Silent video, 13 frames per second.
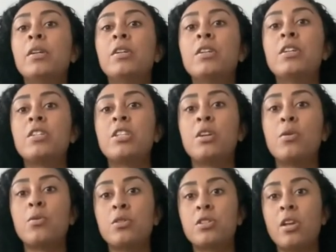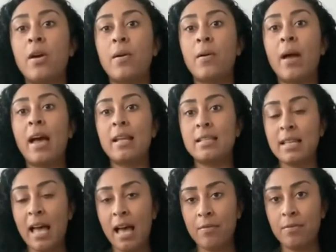she also had to
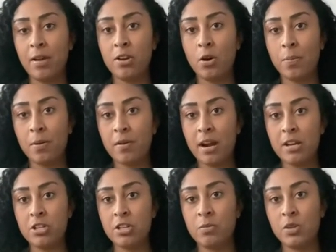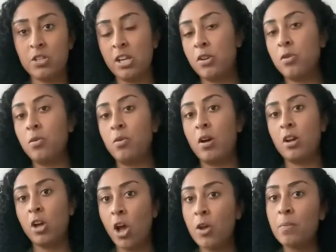have an operation, which they call a
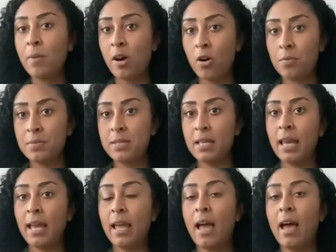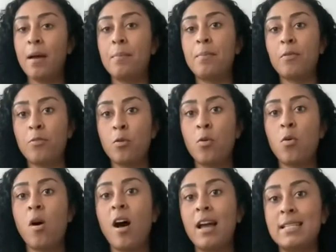cone biopsy,
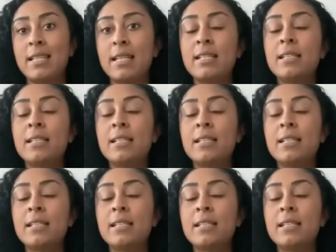before I did.